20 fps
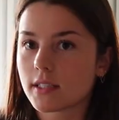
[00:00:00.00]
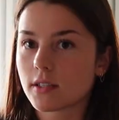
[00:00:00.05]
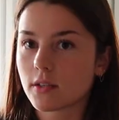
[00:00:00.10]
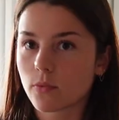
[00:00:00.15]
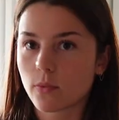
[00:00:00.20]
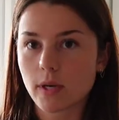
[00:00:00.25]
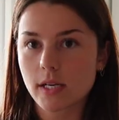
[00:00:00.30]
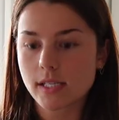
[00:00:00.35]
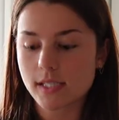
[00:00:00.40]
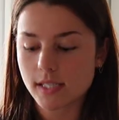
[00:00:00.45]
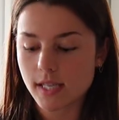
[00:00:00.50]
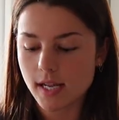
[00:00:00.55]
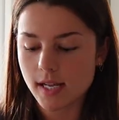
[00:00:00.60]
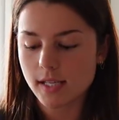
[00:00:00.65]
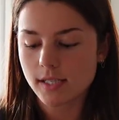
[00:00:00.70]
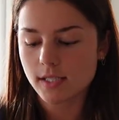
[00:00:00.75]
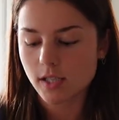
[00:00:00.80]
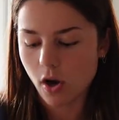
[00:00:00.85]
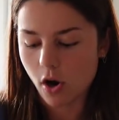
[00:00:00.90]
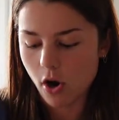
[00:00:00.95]

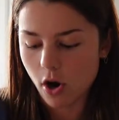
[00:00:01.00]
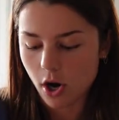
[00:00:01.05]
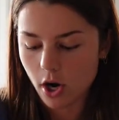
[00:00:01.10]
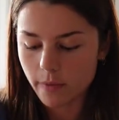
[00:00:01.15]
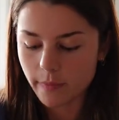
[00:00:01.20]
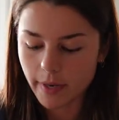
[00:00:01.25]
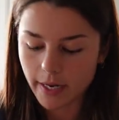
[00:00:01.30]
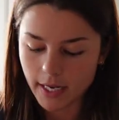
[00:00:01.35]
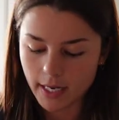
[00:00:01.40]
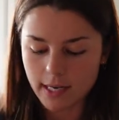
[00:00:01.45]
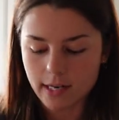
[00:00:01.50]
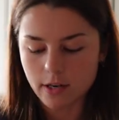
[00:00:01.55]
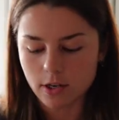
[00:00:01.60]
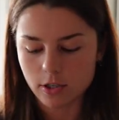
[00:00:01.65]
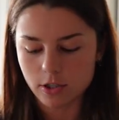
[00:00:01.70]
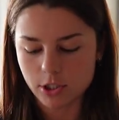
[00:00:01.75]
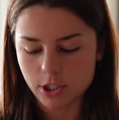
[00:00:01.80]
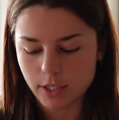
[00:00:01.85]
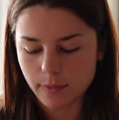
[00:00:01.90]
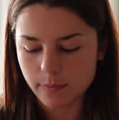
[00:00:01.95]
Wednesdays are my
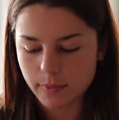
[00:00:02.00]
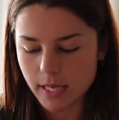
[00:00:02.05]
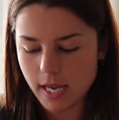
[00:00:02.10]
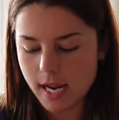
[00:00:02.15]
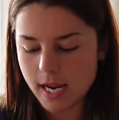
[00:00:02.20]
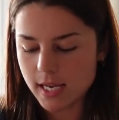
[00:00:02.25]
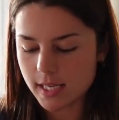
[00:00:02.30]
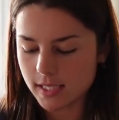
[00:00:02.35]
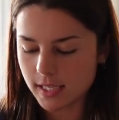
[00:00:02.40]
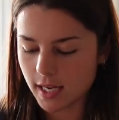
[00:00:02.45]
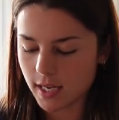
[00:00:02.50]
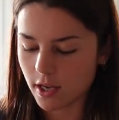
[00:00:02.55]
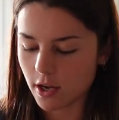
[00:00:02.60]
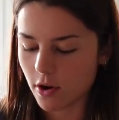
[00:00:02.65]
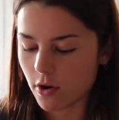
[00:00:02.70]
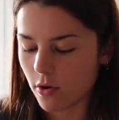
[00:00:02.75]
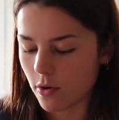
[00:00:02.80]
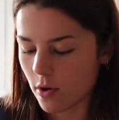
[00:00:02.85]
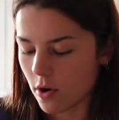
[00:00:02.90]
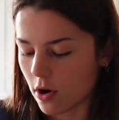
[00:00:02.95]
internship days. I
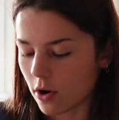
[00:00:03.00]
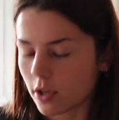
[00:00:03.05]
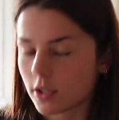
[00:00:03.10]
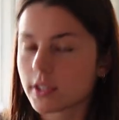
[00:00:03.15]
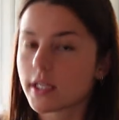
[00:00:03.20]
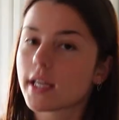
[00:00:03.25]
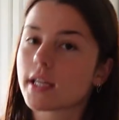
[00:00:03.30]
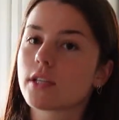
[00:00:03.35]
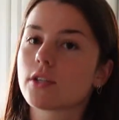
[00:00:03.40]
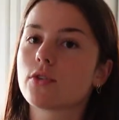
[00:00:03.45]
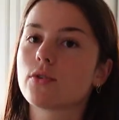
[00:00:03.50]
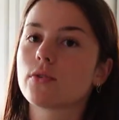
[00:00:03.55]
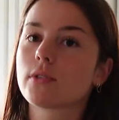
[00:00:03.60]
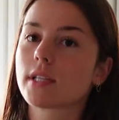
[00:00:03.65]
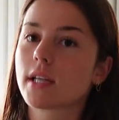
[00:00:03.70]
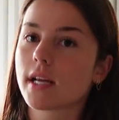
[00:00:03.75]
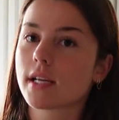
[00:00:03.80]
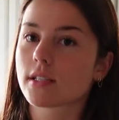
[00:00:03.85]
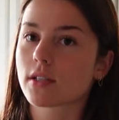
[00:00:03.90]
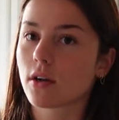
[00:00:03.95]
go all day
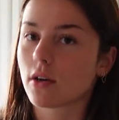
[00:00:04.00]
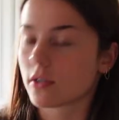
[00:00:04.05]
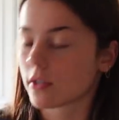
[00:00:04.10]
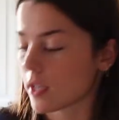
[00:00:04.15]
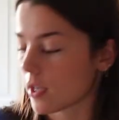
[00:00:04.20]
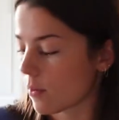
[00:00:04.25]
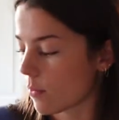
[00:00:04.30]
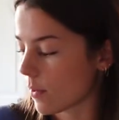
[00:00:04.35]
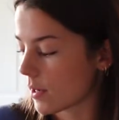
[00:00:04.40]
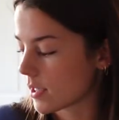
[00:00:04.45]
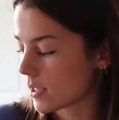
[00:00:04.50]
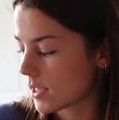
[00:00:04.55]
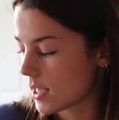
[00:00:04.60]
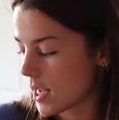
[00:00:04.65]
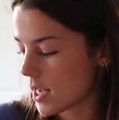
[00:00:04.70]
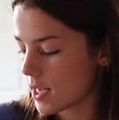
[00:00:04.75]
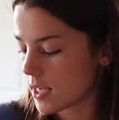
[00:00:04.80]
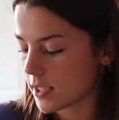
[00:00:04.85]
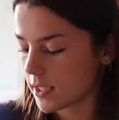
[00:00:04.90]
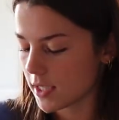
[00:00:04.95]
Tuesdays, all day
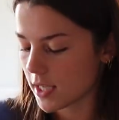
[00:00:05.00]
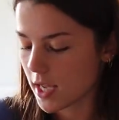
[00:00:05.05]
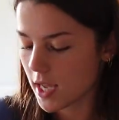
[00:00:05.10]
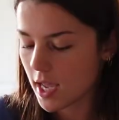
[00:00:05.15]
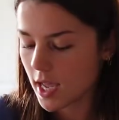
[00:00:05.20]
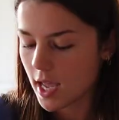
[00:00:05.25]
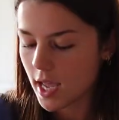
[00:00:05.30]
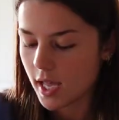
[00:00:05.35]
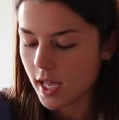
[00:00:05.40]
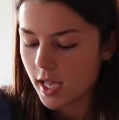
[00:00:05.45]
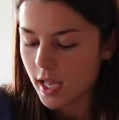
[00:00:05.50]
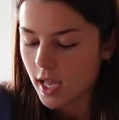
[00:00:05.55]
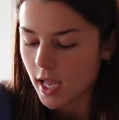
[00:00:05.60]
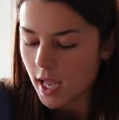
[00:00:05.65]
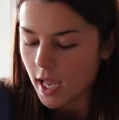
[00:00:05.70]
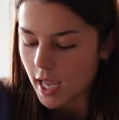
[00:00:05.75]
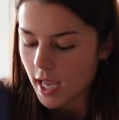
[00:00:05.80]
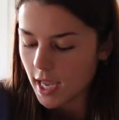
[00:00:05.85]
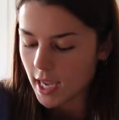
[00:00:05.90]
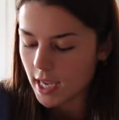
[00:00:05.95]
Wednesdays.
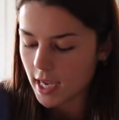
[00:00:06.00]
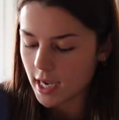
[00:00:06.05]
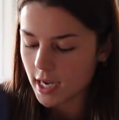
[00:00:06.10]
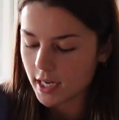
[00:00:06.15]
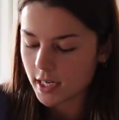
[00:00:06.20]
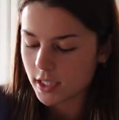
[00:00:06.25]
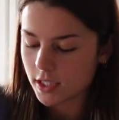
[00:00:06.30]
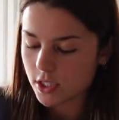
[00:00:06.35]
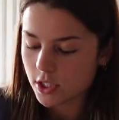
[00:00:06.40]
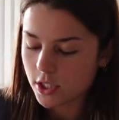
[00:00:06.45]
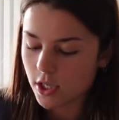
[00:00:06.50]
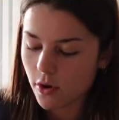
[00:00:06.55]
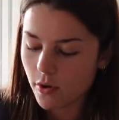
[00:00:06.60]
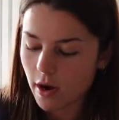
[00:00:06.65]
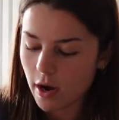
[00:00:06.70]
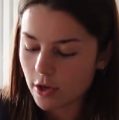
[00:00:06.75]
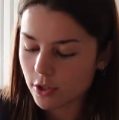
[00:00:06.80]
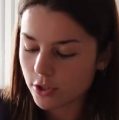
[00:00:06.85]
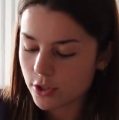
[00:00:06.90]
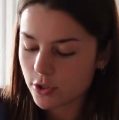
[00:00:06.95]
And so
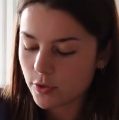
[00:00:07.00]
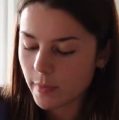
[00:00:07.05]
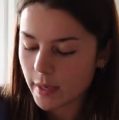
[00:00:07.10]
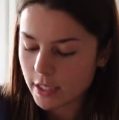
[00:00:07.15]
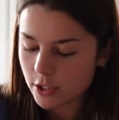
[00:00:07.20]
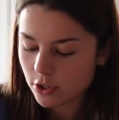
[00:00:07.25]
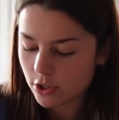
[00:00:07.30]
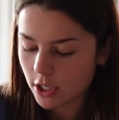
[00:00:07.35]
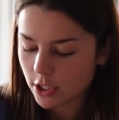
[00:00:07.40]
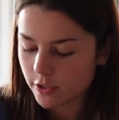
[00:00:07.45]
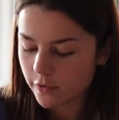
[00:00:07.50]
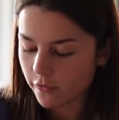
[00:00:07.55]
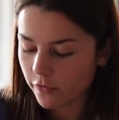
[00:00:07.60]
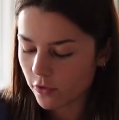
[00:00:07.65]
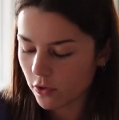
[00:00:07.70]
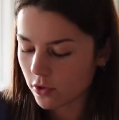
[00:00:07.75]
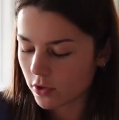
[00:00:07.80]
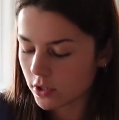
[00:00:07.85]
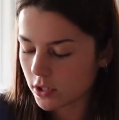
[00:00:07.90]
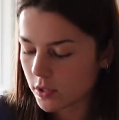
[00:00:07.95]
I'll do my stretch and
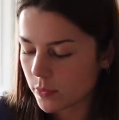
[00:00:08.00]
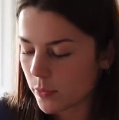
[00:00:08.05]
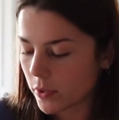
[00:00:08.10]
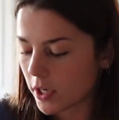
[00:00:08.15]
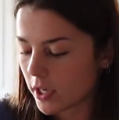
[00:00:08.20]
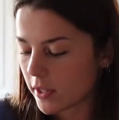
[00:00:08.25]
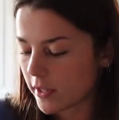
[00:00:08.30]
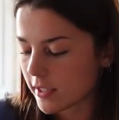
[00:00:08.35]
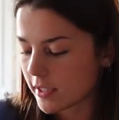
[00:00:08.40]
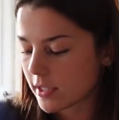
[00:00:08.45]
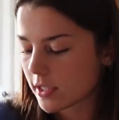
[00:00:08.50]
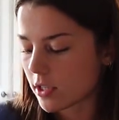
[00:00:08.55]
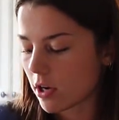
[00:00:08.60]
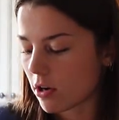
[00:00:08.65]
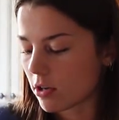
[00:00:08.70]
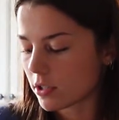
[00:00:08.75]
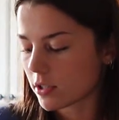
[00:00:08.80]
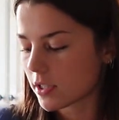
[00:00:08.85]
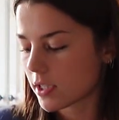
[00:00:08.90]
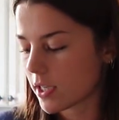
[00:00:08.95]
fold, put in the
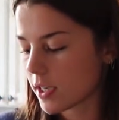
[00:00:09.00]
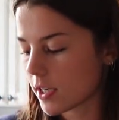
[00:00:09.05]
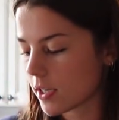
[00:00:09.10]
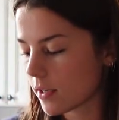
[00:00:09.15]
salt